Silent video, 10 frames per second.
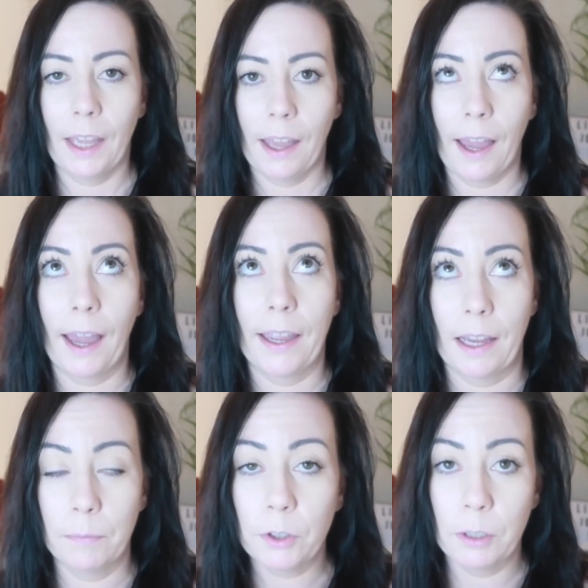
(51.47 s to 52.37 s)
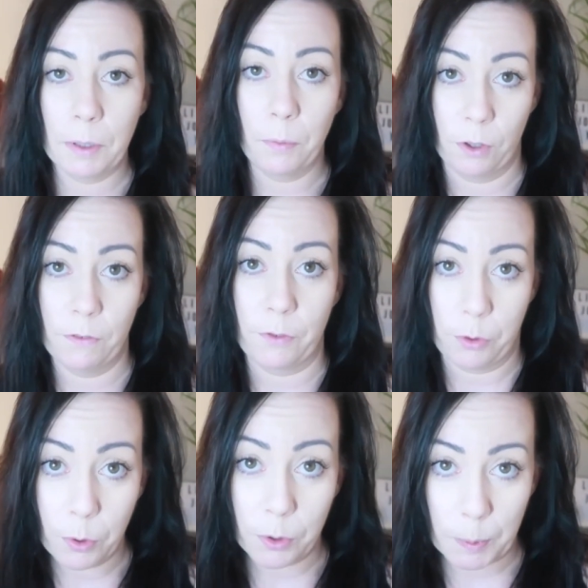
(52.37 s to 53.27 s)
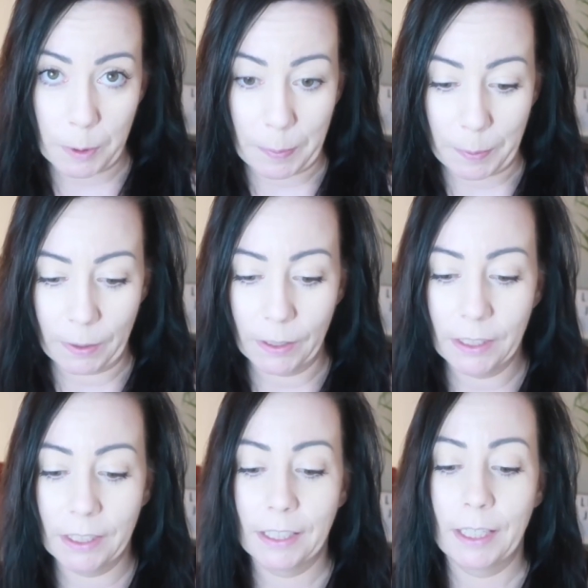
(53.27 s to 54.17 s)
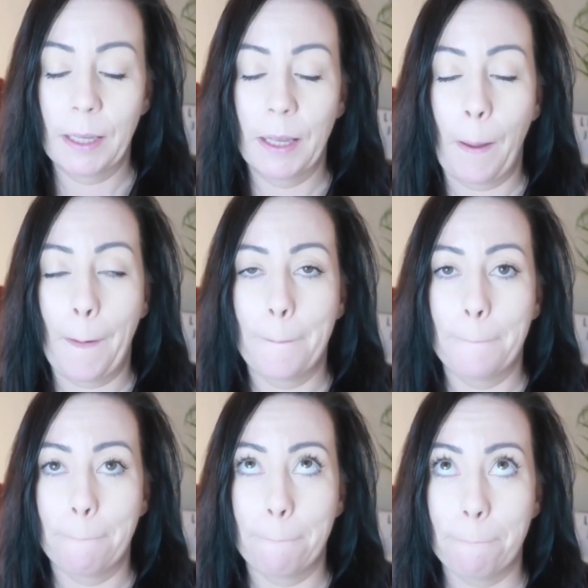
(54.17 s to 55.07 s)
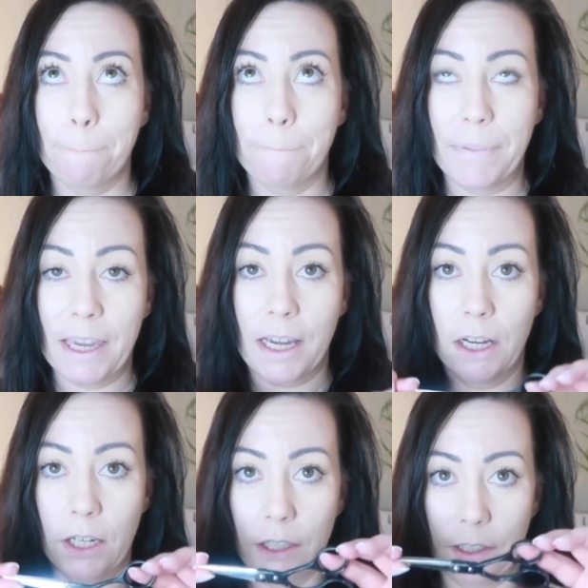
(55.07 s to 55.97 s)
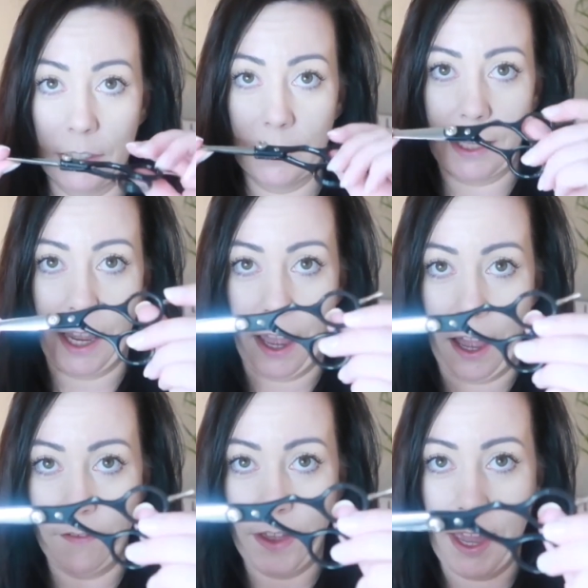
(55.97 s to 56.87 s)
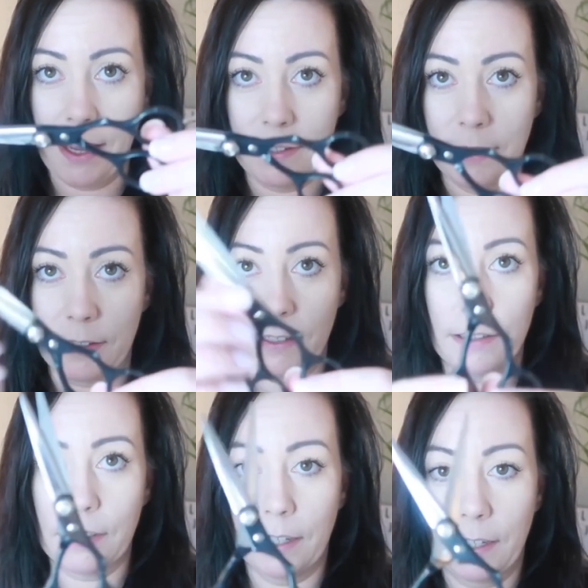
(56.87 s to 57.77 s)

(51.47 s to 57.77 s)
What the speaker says: I am going to be one of those people because I have hair scissors,